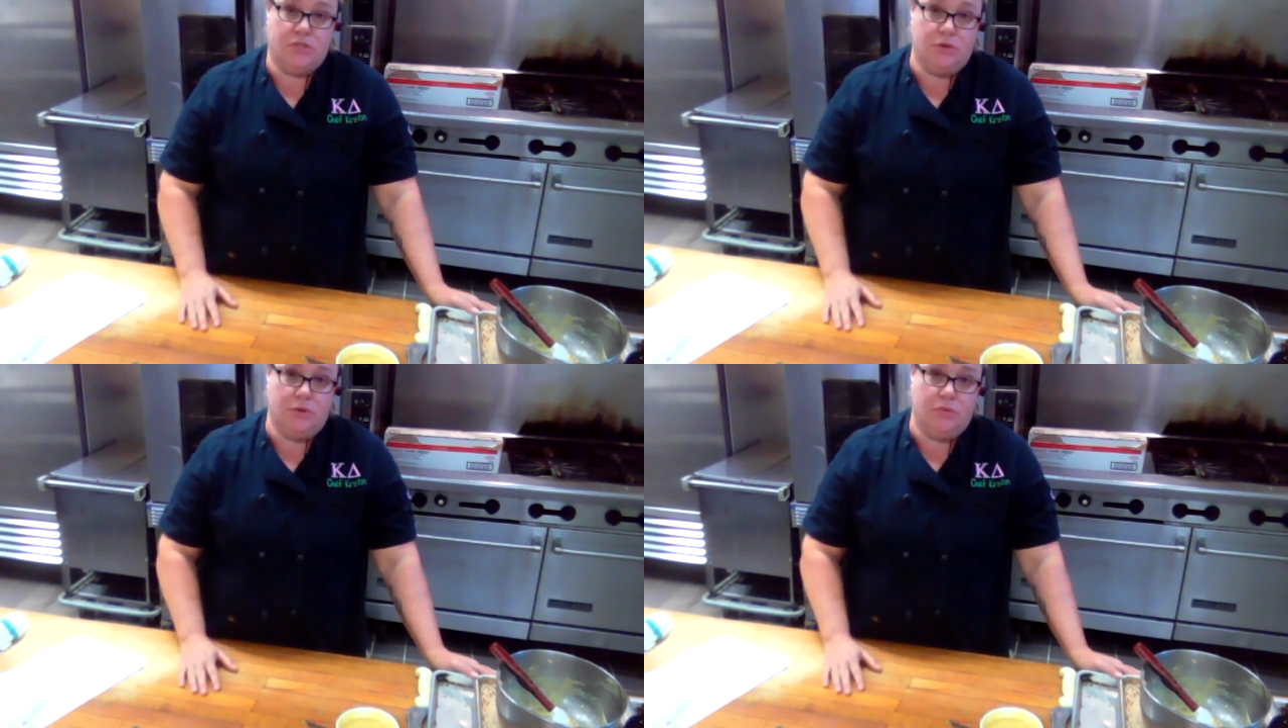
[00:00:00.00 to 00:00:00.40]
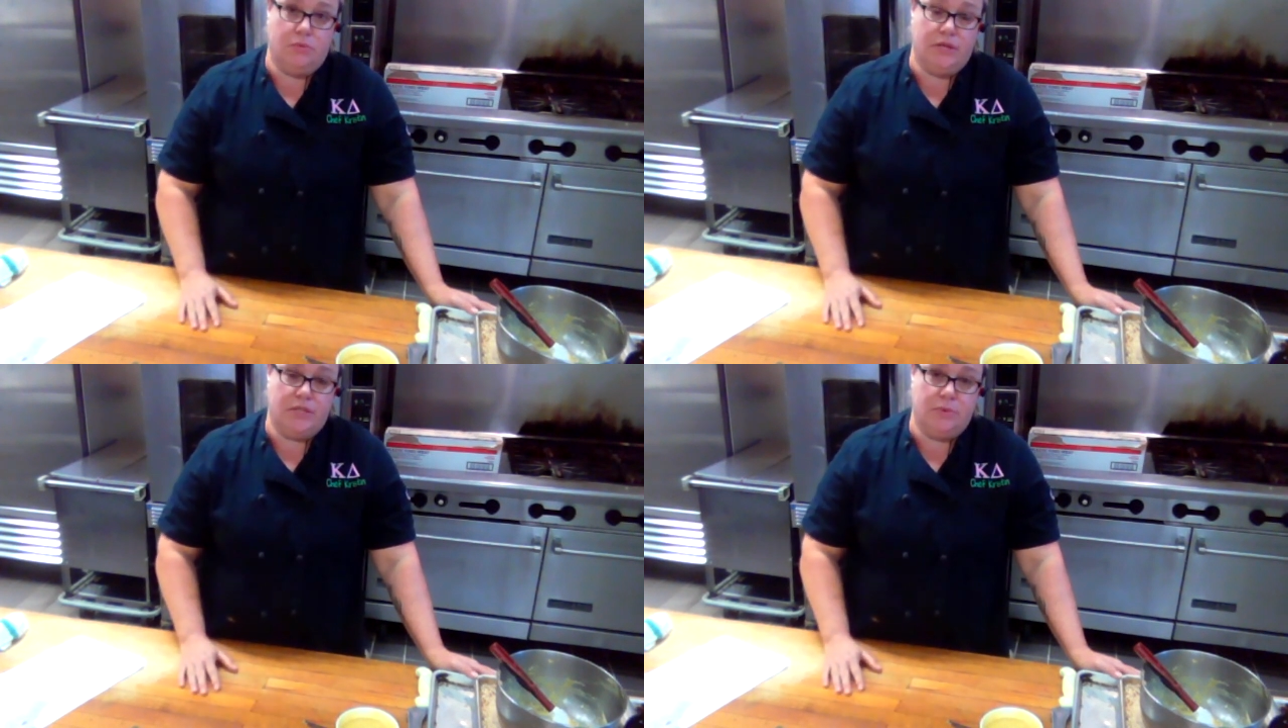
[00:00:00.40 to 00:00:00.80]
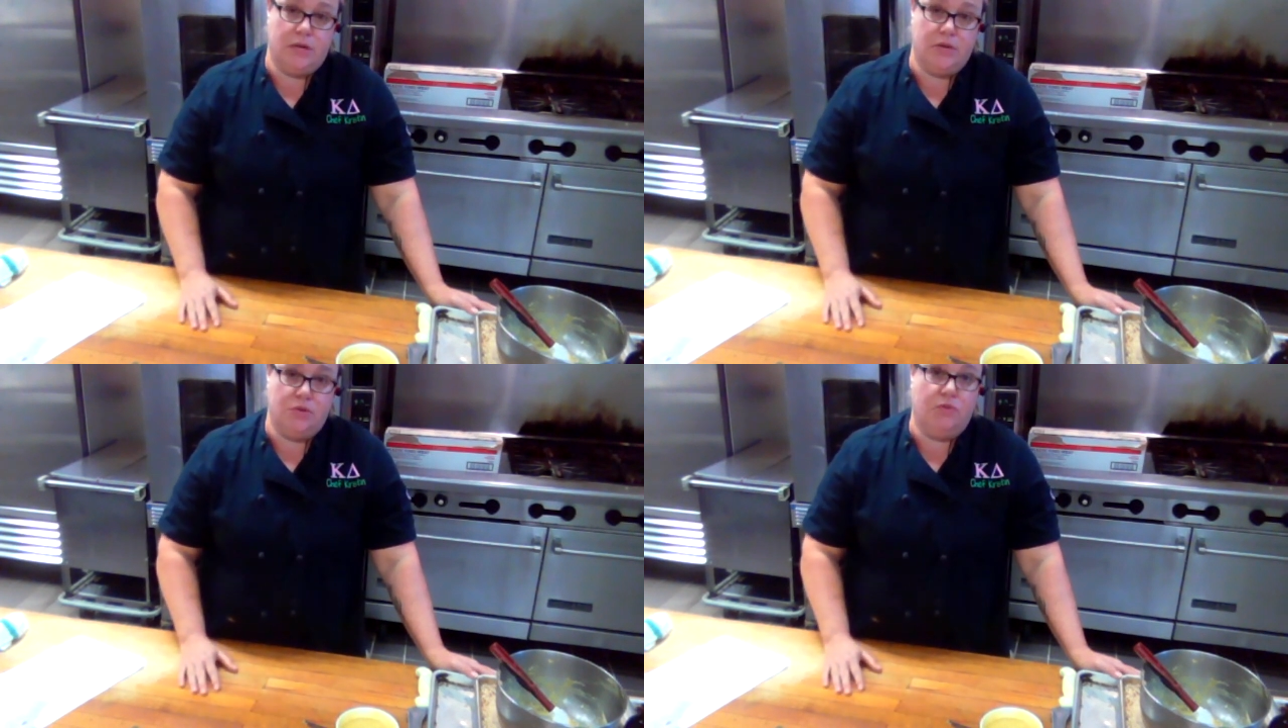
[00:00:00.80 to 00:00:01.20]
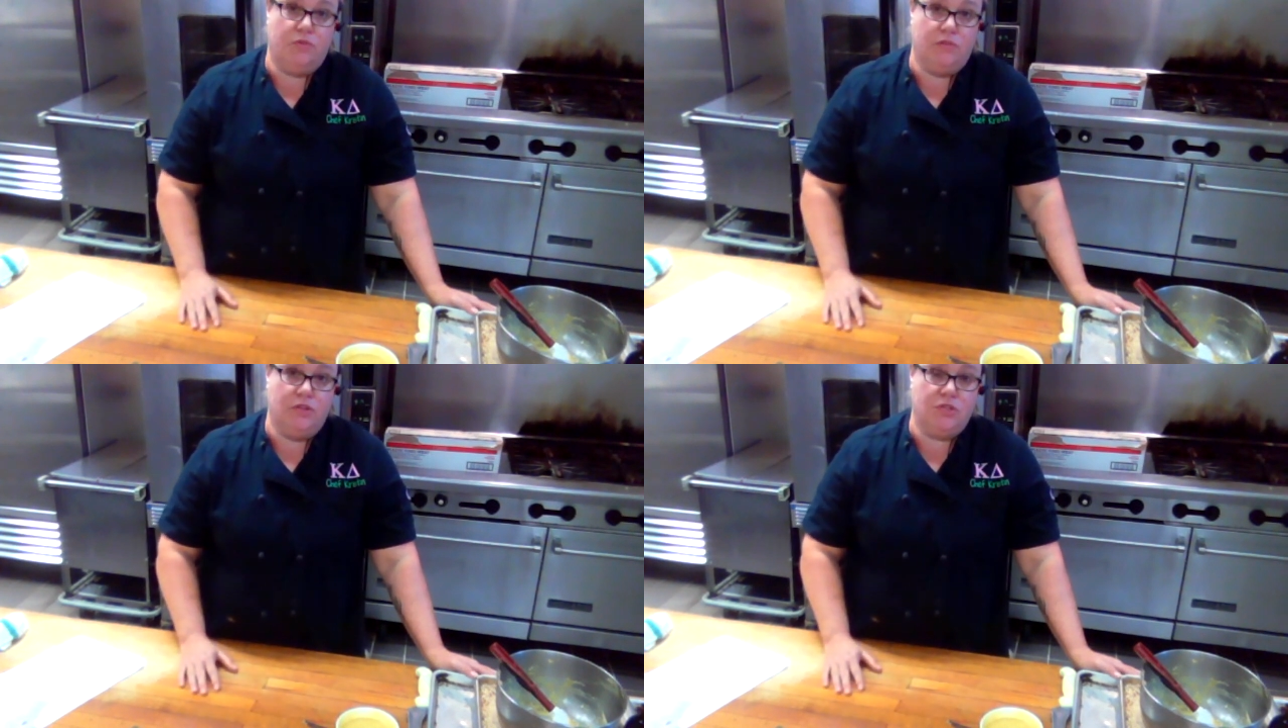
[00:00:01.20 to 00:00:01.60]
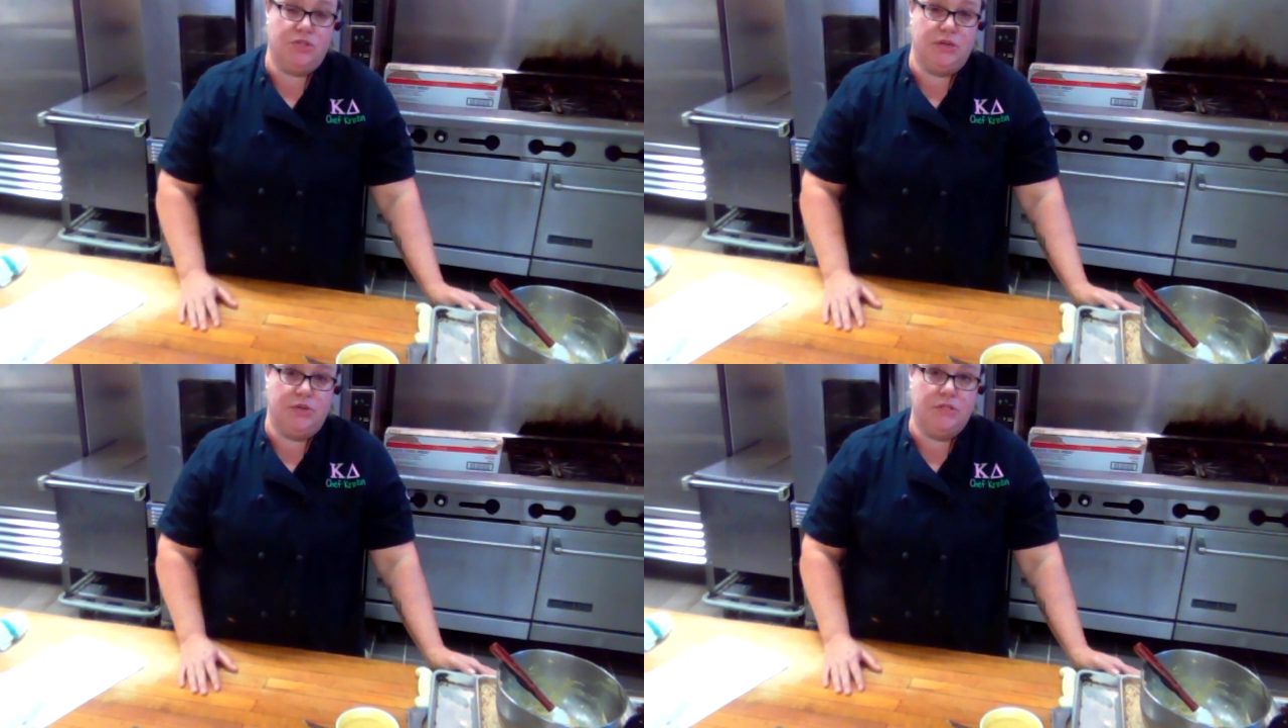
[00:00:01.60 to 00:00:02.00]
So that's what I do for the
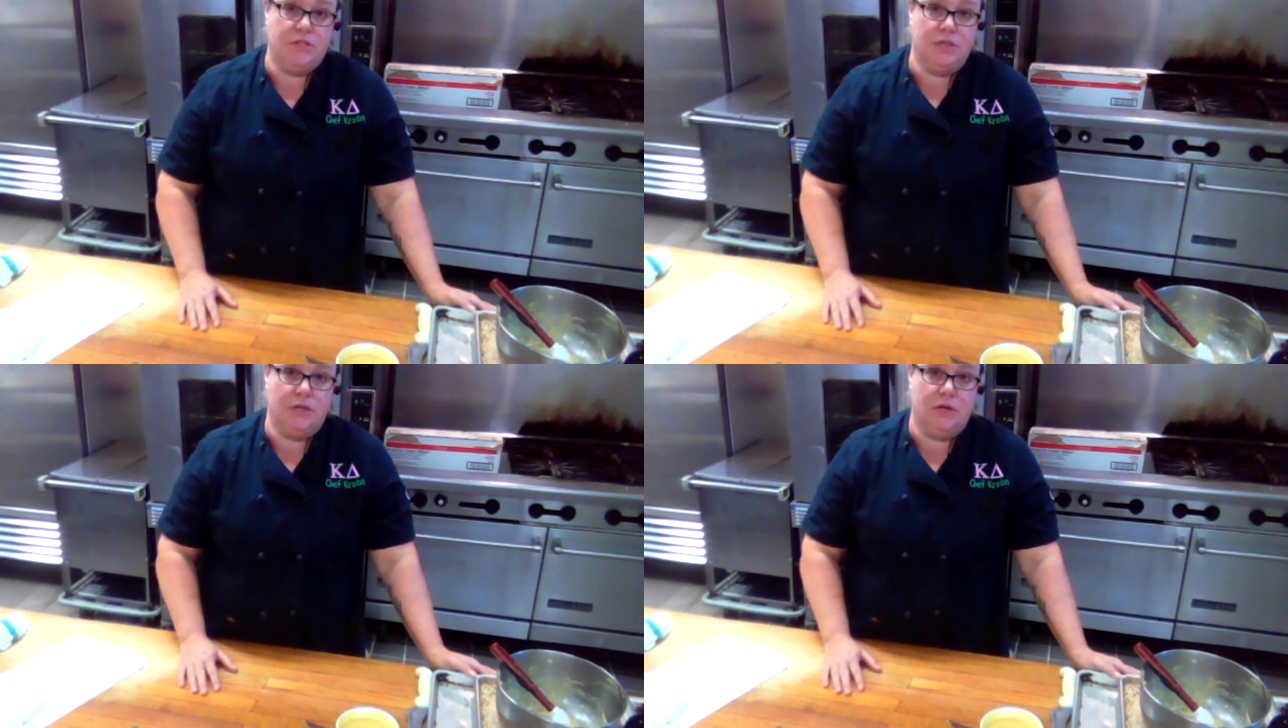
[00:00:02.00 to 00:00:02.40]
vegetarians here.